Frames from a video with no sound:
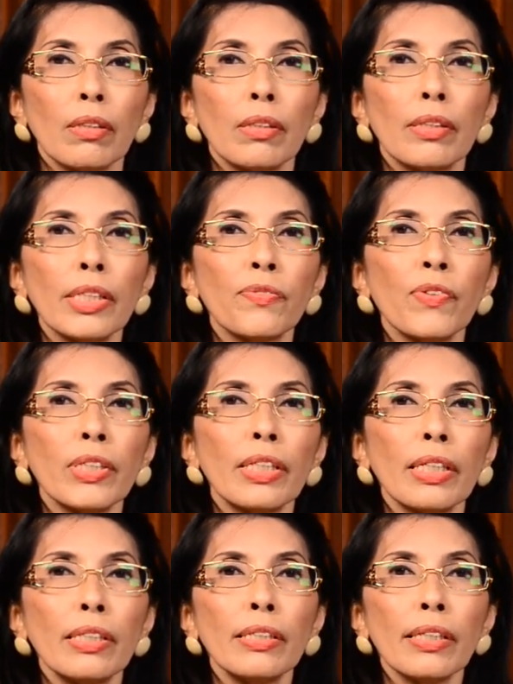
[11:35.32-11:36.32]
This further
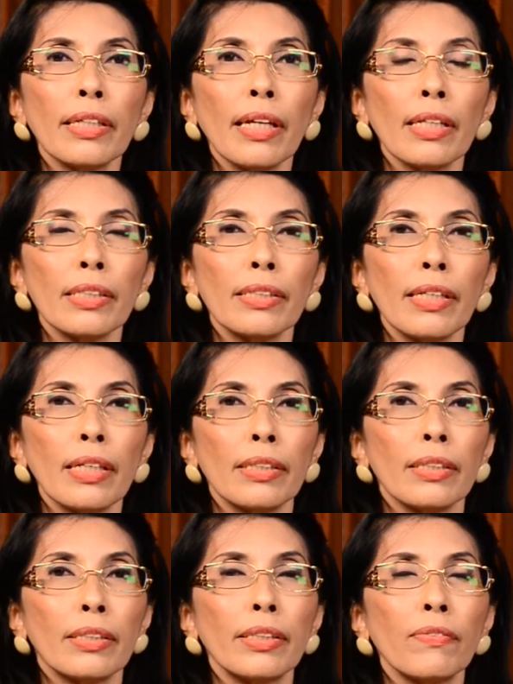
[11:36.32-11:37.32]
indicates that
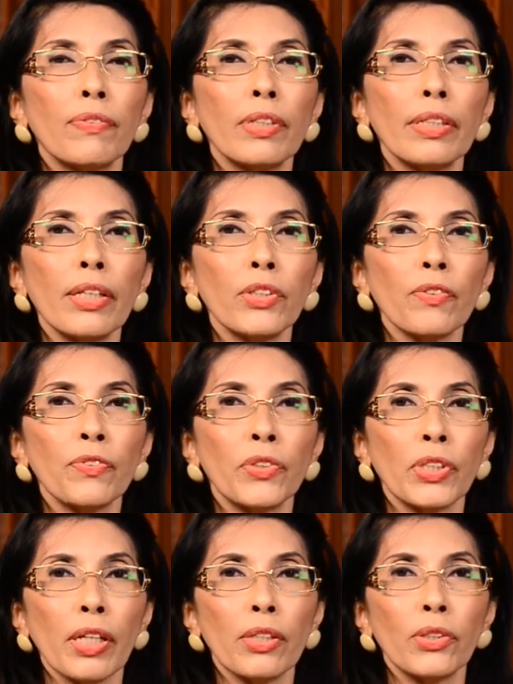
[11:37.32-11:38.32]
different nature of
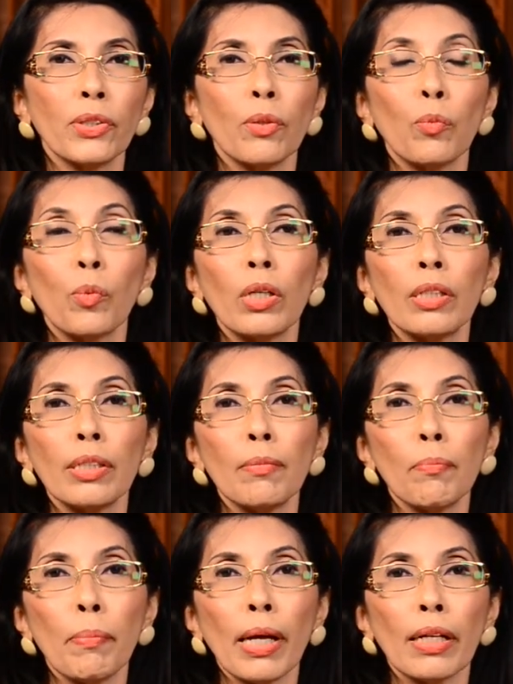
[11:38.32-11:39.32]
change will
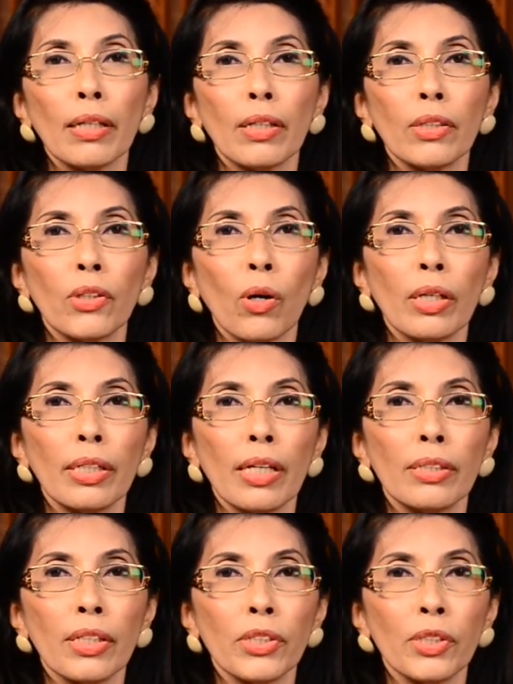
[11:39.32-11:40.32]
impact the
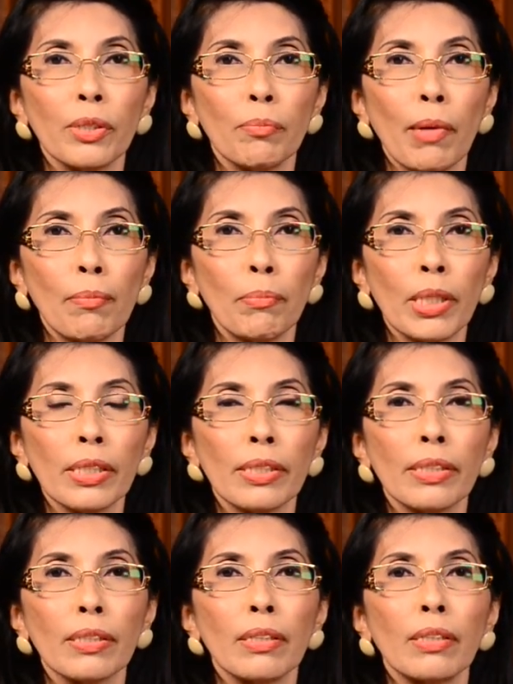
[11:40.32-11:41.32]
organizational
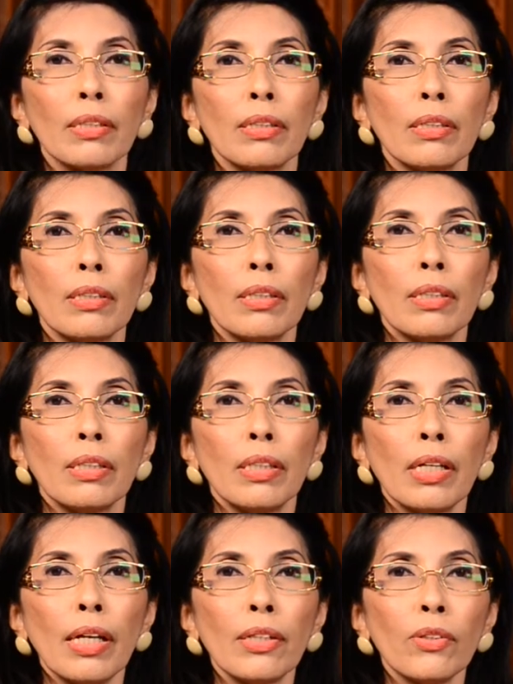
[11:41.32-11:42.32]
members
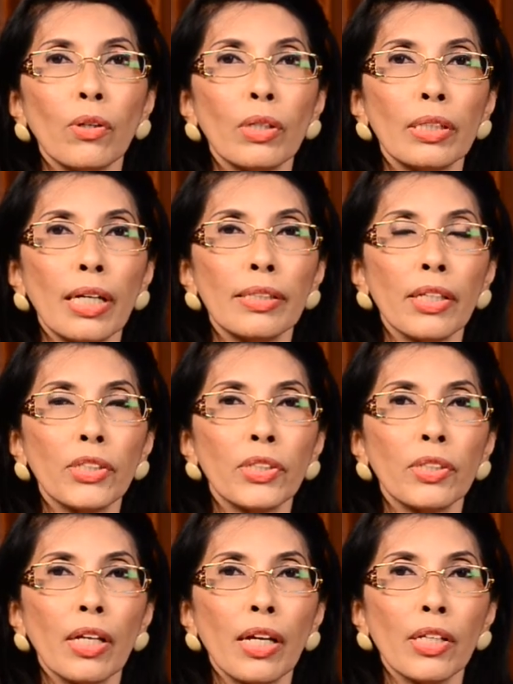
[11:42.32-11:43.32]
and
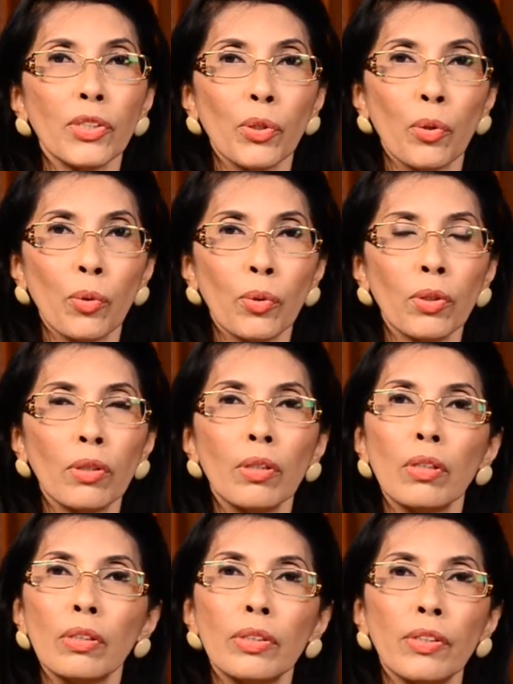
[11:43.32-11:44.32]
organization as whole
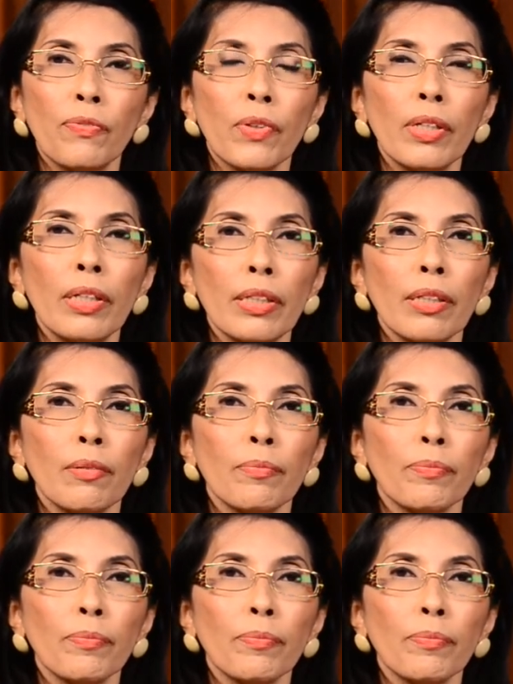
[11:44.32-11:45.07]
differently.